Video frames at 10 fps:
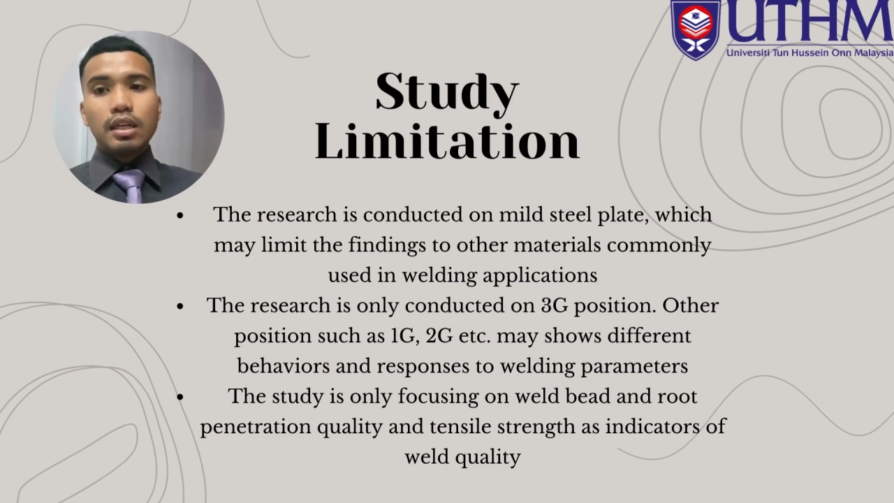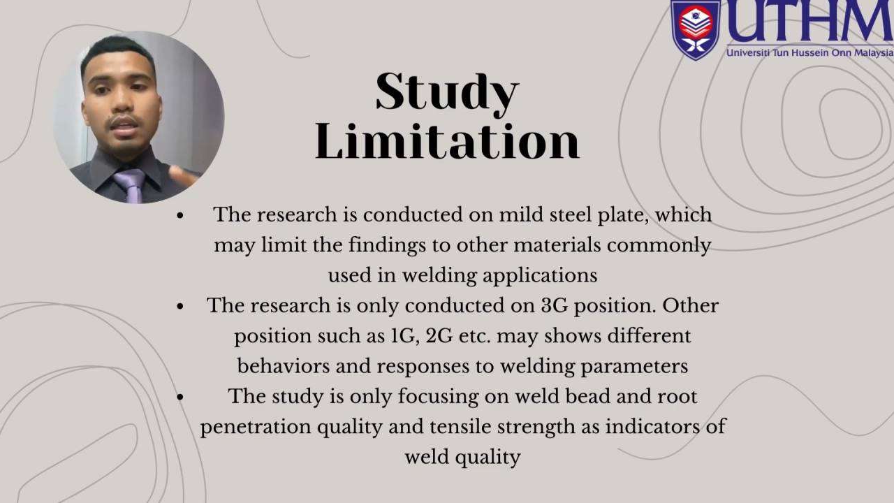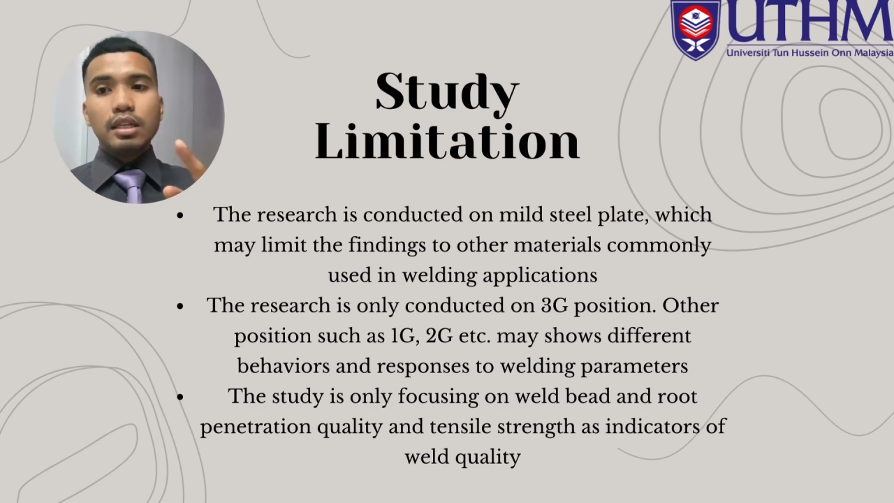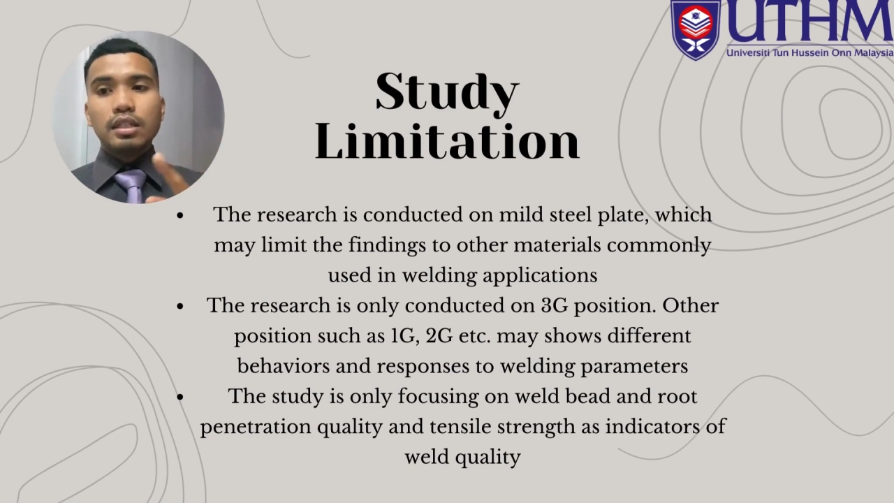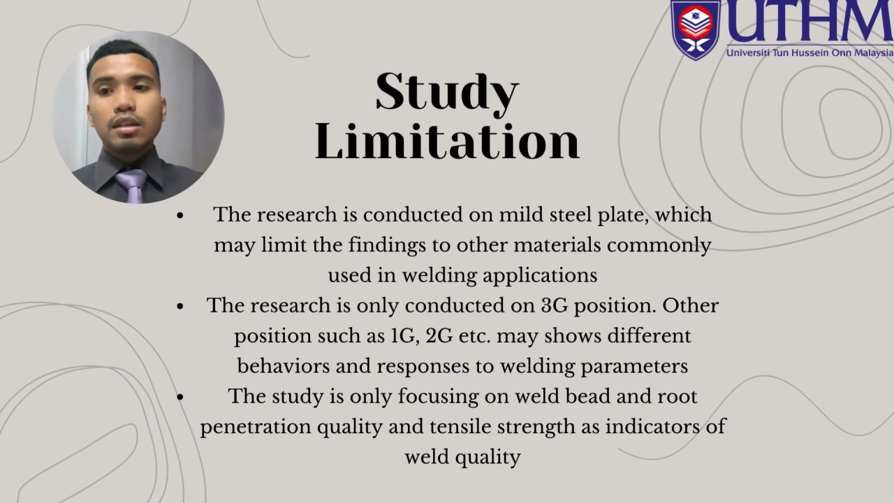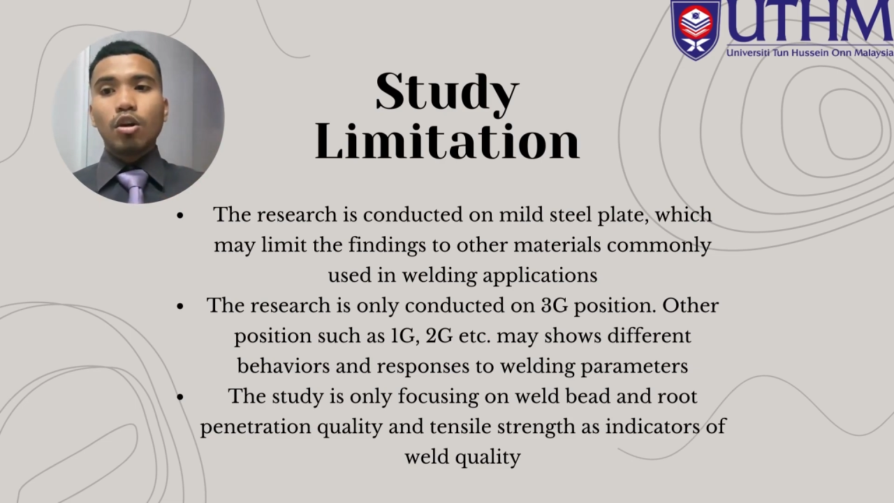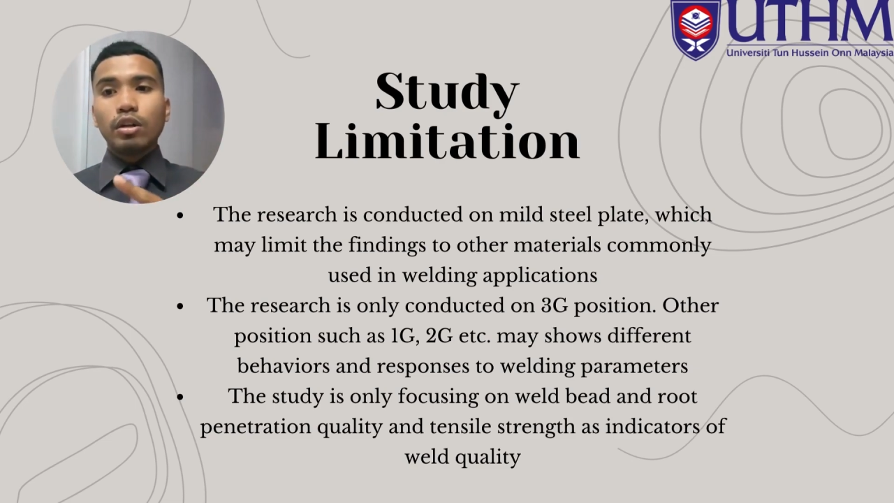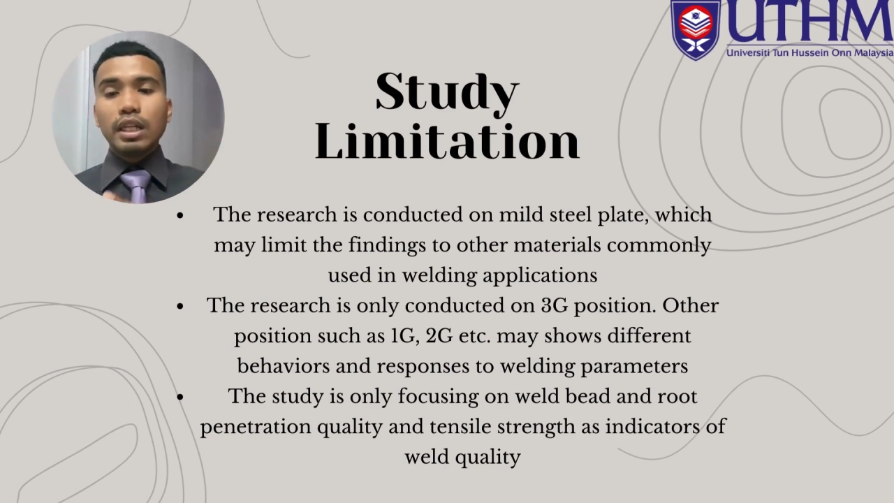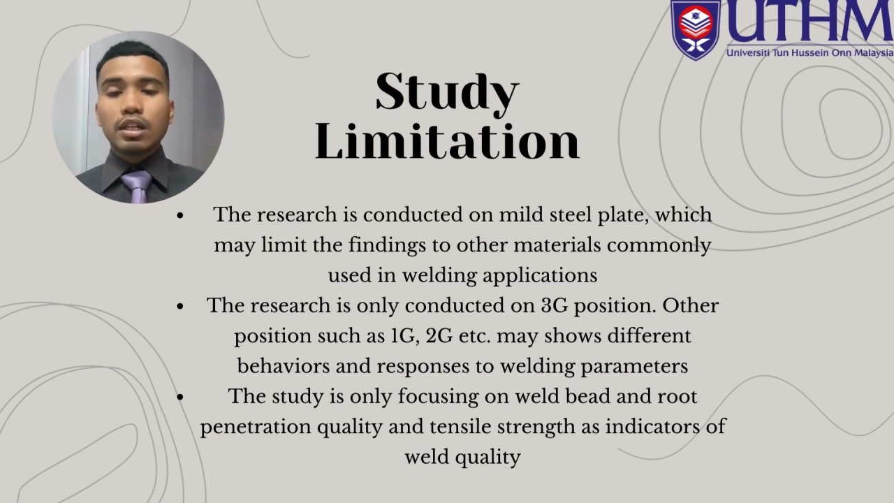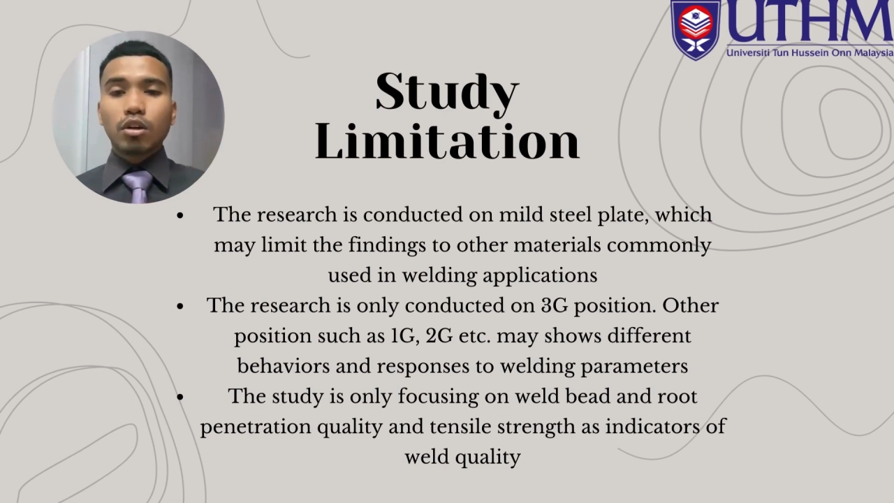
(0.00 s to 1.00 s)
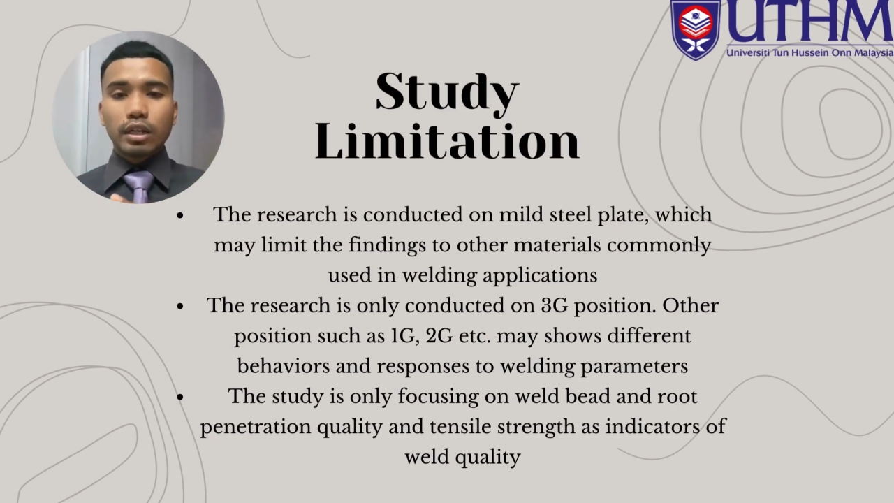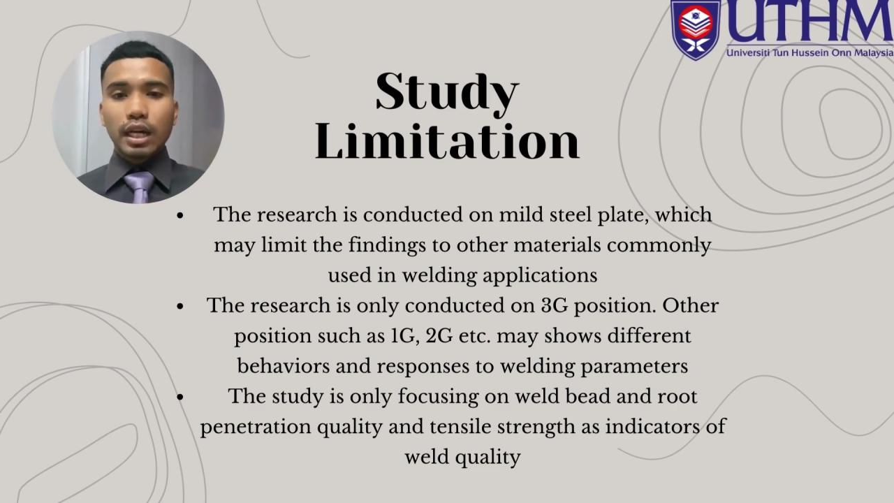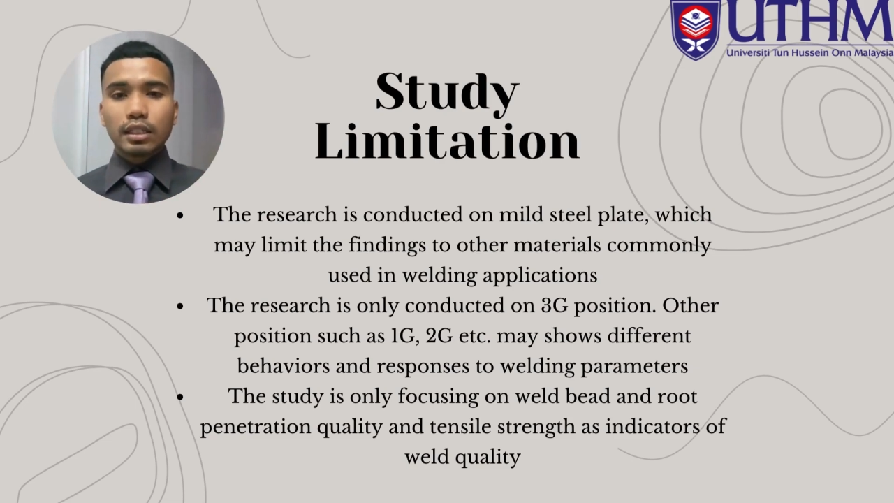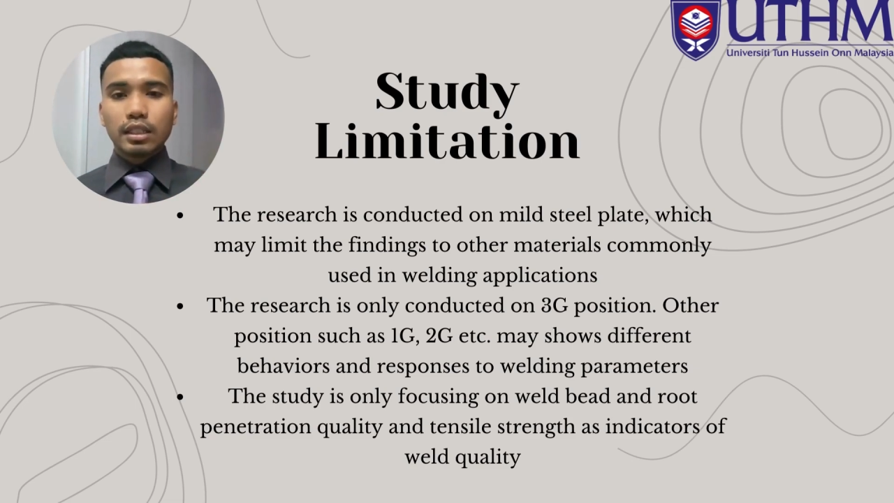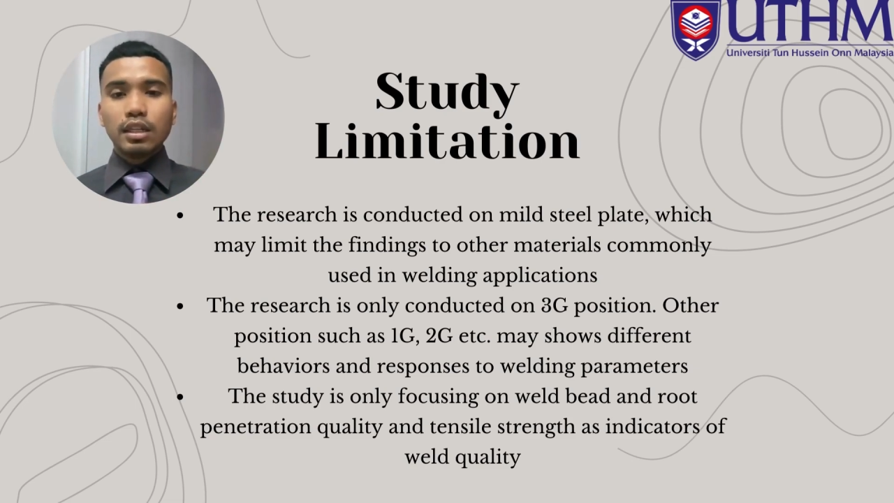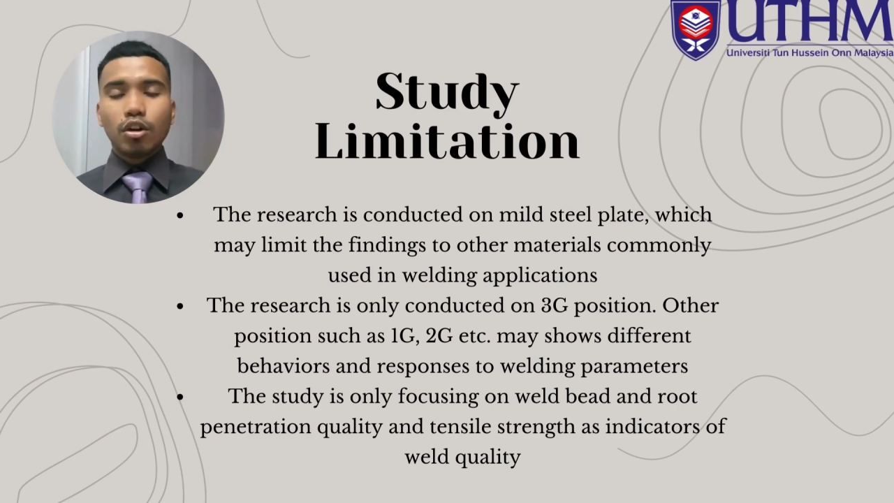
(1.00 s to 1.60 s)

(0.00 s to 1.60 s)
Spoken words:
is only conducted